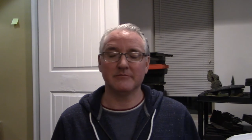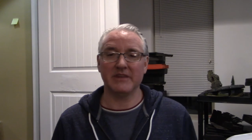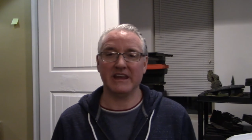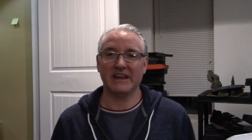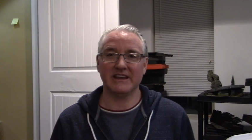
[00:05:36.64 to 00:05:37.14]

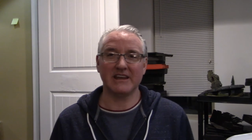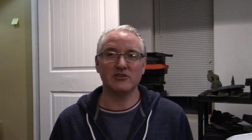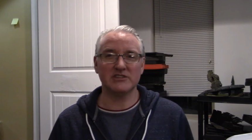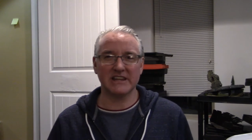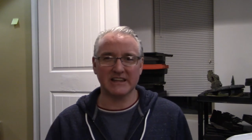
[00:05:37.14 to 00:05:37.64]
And I
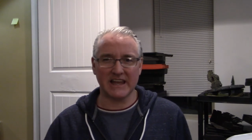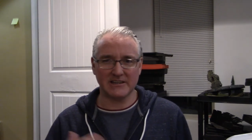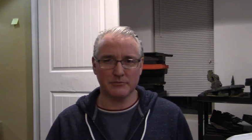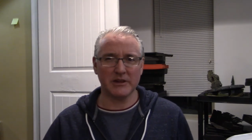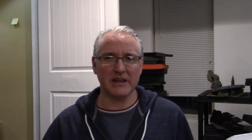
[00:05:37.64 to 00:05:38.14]
usually like
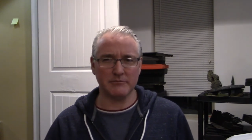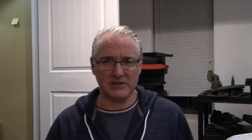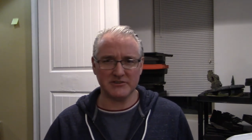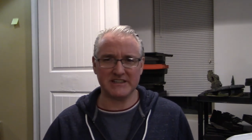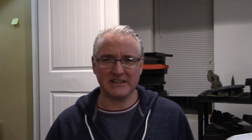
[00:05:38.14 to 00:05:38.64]
to play
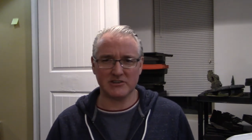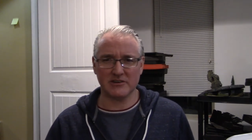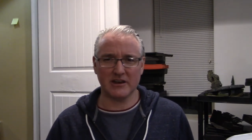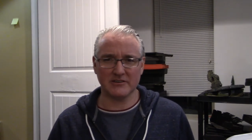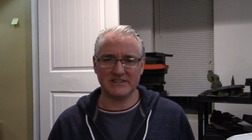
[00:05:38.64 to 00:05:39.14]
music
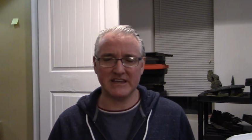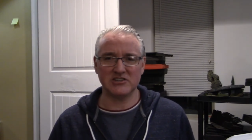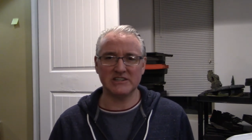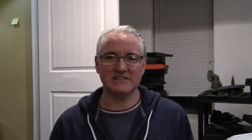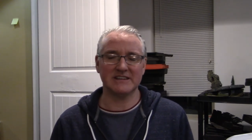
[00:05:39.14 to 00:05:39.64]
during our
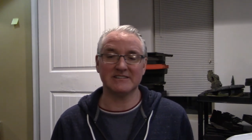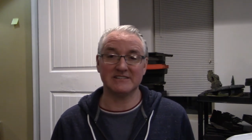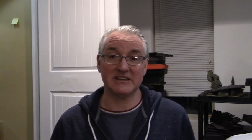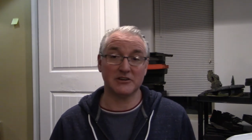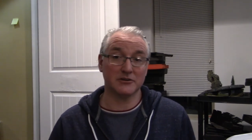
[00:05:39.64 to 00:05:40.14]
sessions, and
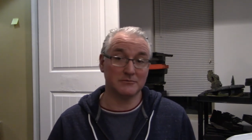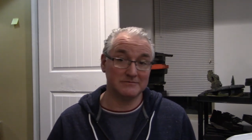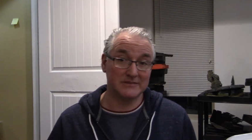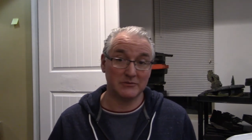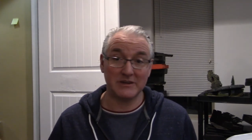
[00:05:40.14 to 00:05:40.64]
so
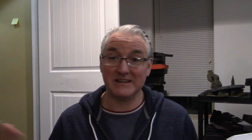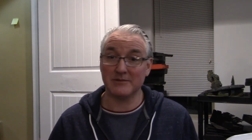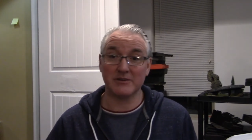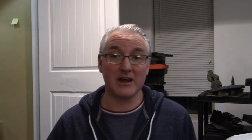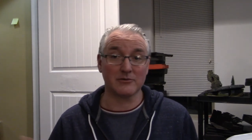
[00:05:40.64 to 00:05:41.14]
we end
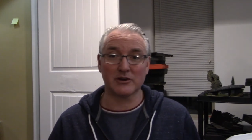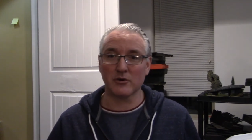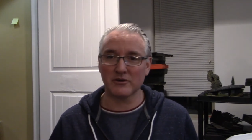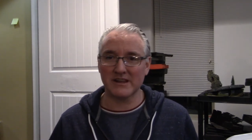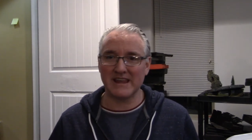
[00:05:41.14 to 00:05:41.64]
up not
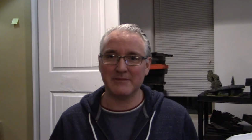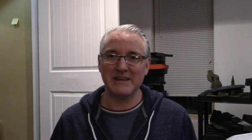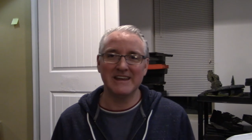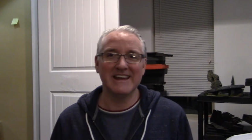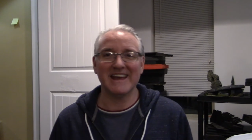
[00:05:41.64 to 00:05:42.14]
recording them.
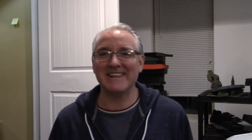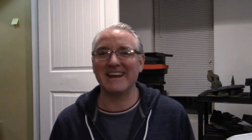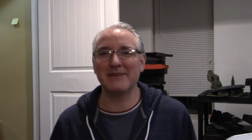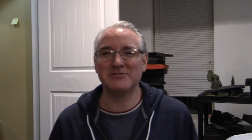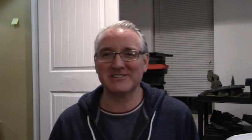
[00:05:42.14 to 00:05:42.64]
And then
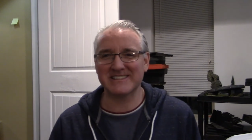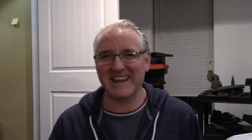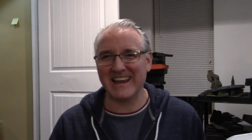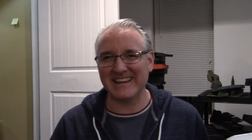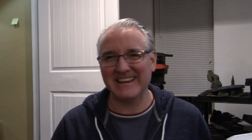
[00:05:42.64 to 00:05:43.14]
I'm just
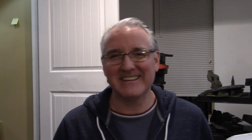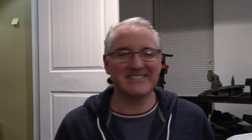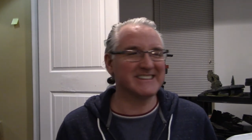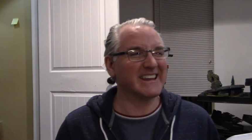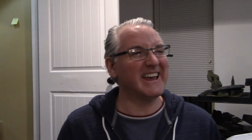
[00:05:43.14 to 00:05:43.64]
like,
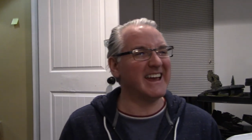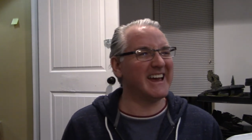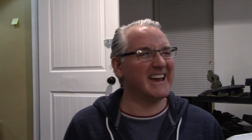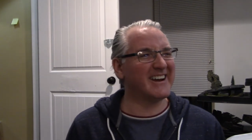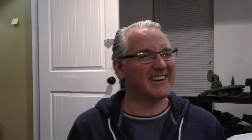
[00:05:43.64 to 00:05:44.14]
just like,
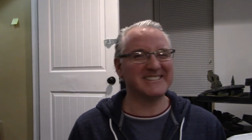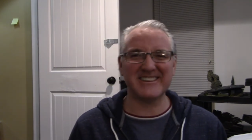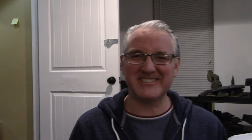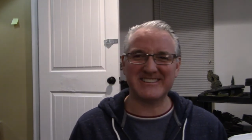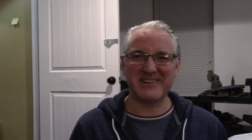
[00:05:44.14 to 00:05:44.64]
ah, is
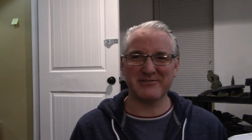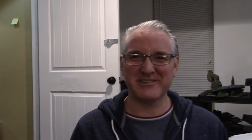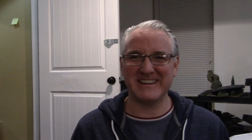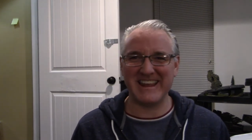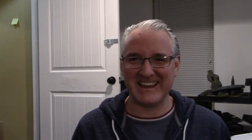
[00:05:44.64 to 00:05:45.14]
our stuff
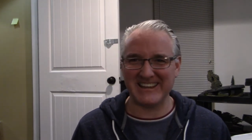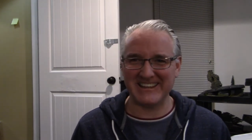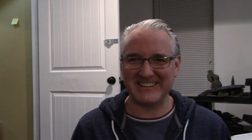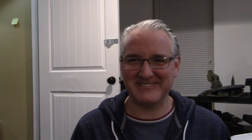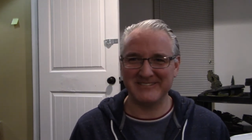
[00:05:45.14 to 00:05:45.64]
really that
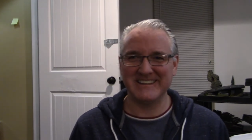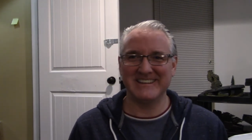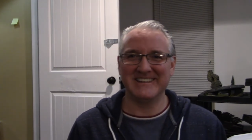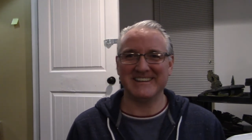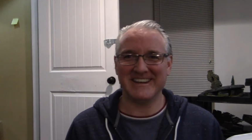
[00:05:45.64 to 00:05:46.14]
good?
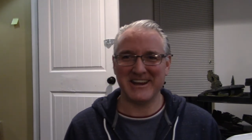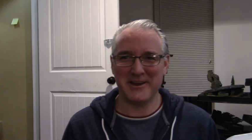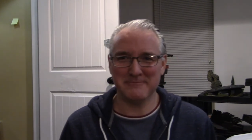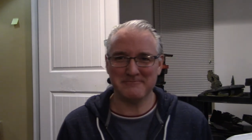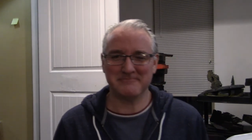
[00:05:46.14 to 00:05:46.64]
you know?